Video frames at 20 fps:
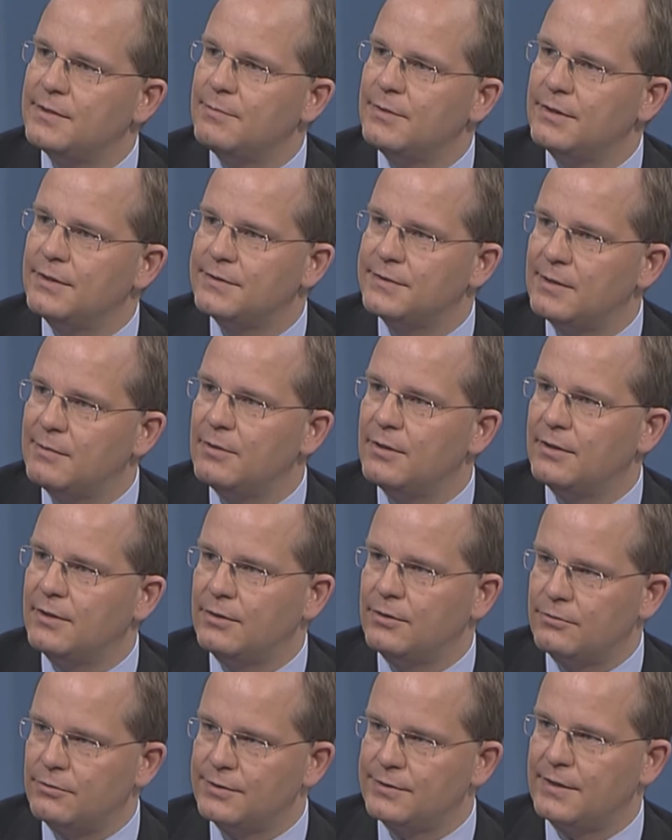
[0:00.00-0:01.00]
something similar
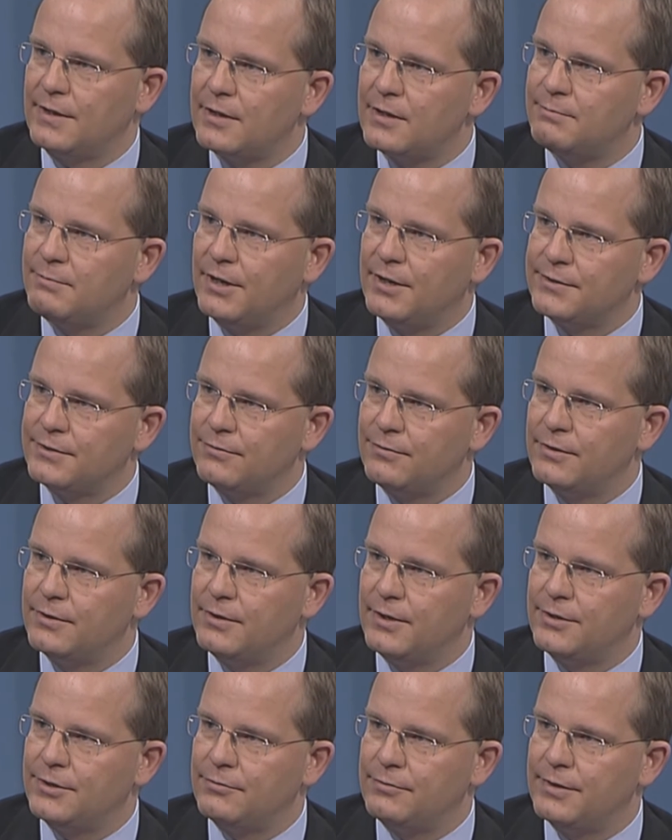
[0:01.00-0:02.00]
across other parts of the
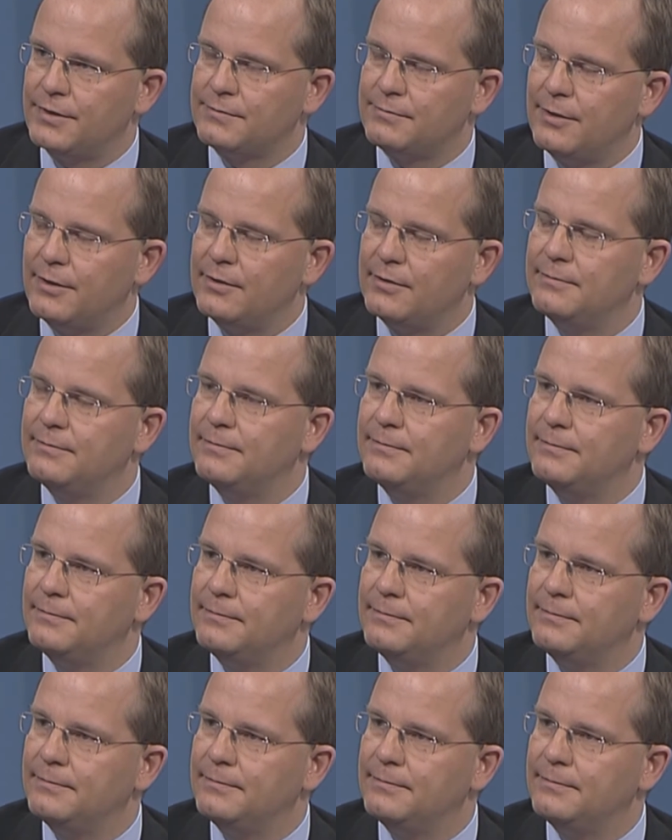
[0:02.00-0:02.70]
country as well.